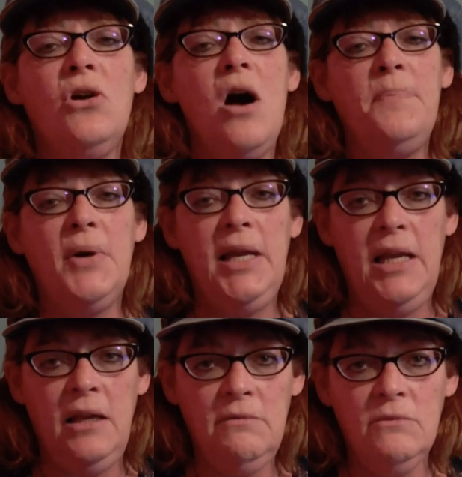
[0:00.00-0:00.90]
are
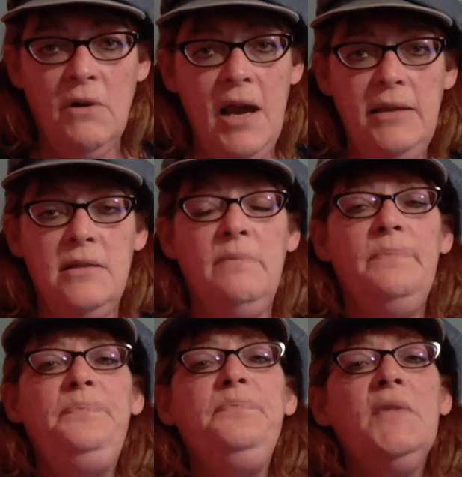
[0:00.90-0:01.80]
operating right.
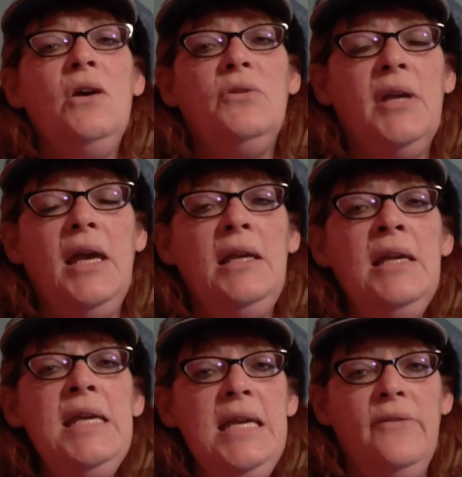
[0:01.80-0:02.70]
Okay?
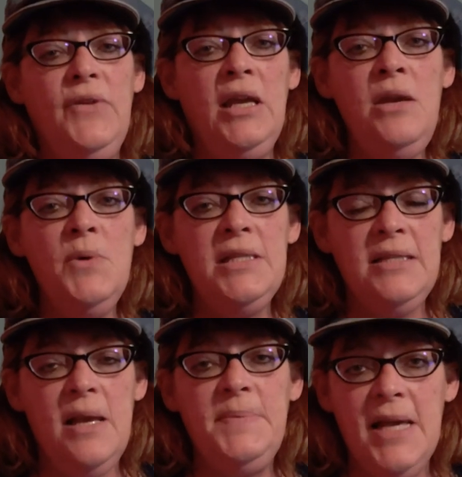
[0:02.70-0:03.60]
If anyone
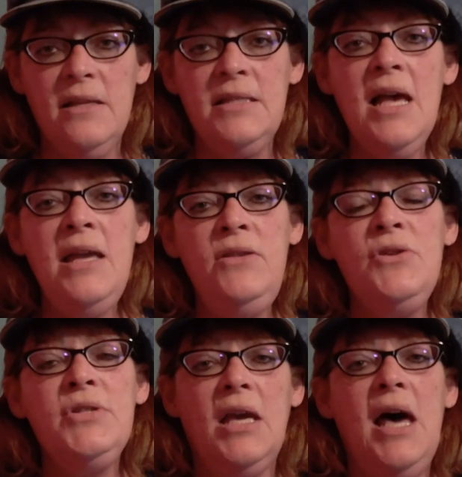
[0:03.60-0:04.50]
steps outside
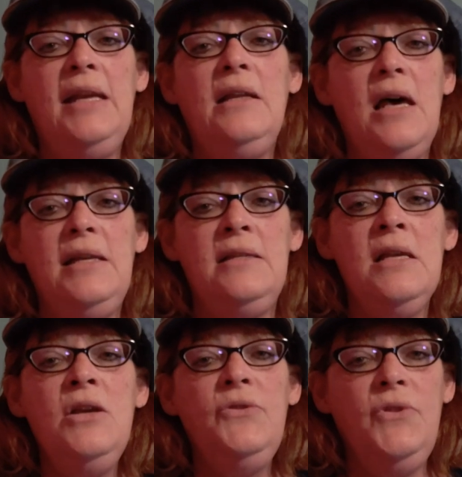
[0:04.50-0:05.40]
those guidelines,
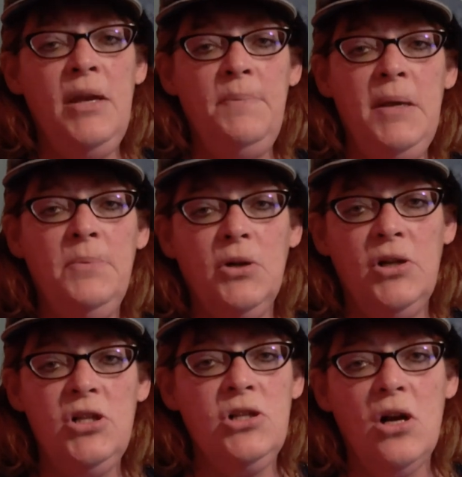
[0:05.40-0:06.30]
then people are going
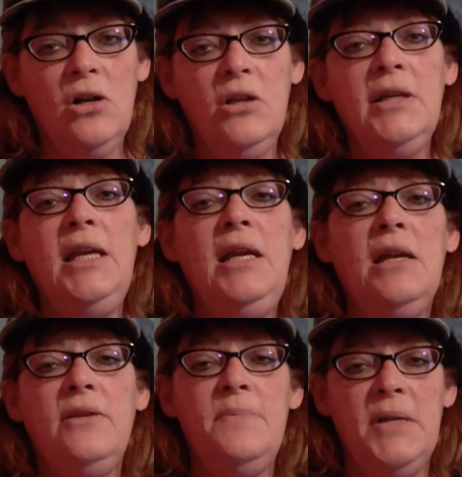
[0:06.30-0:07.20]
to start looking
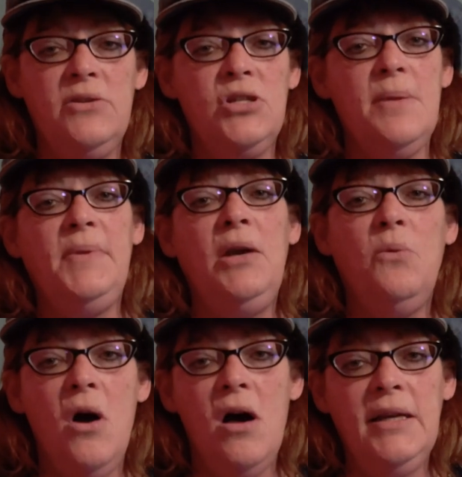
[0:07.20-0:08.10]
at them, there's something
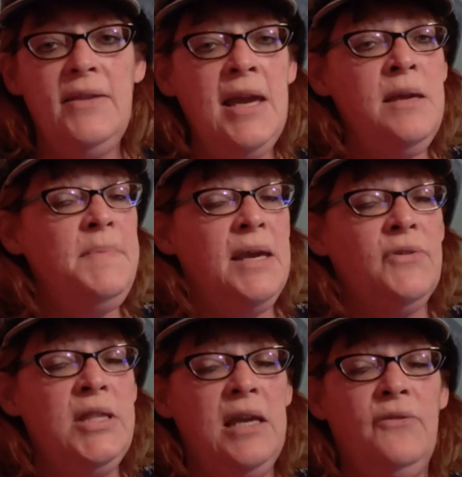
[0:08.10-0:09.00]
wrong. And that could be
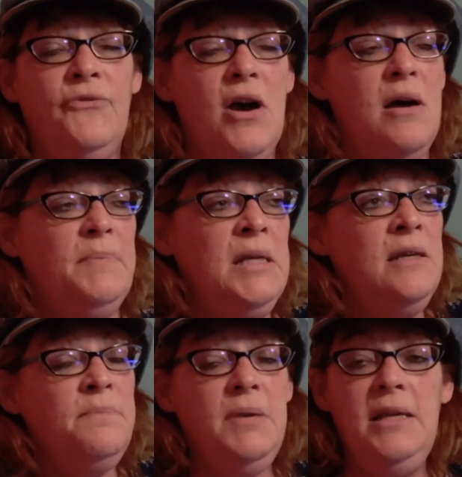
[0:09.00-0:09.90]
everything from
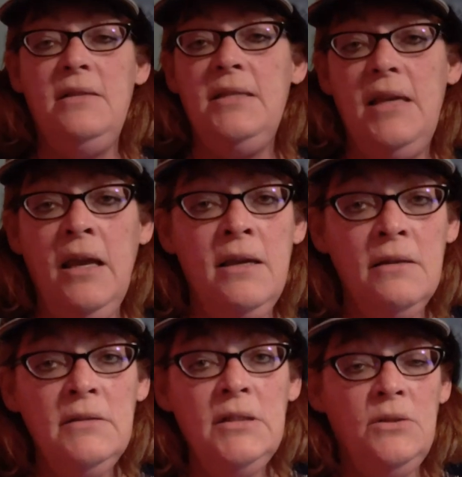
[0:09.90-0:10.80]
being sick
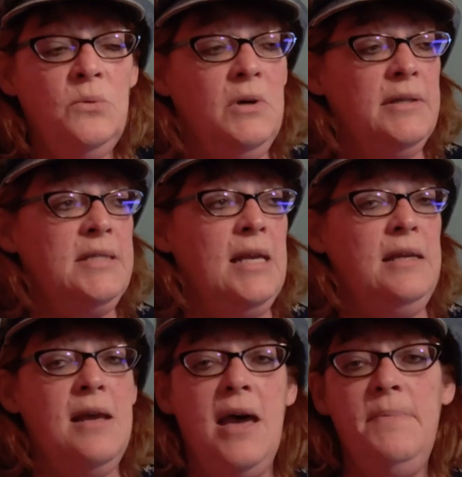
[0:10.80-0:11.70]
with, say,
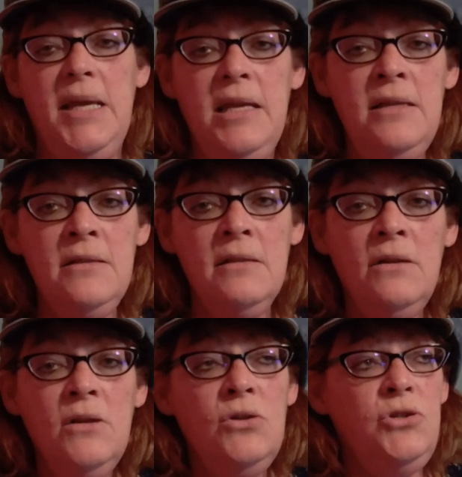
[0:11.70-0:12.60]
diabetes
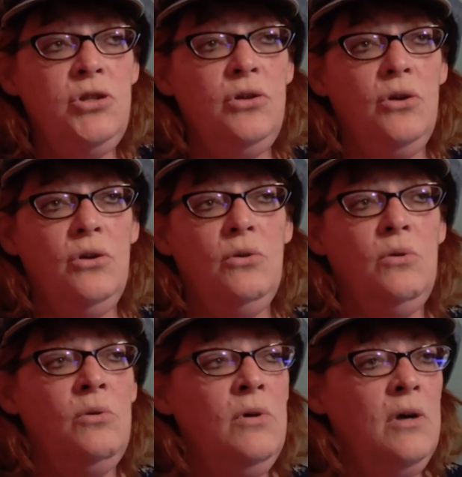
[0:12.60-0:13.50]

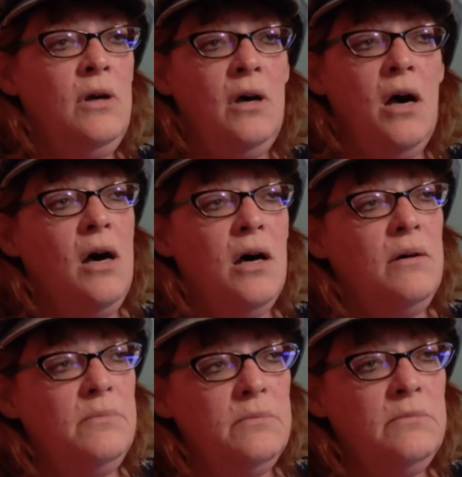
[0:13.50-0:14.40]
to
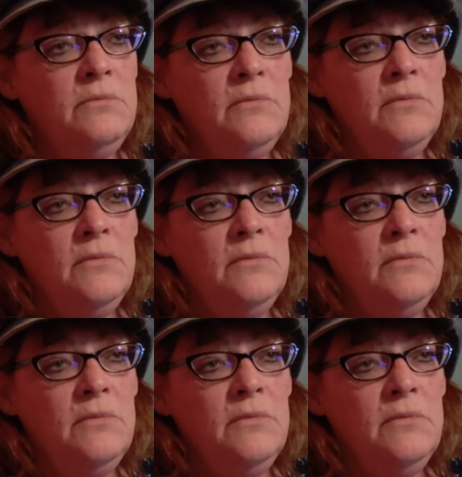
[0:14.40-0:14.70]
um,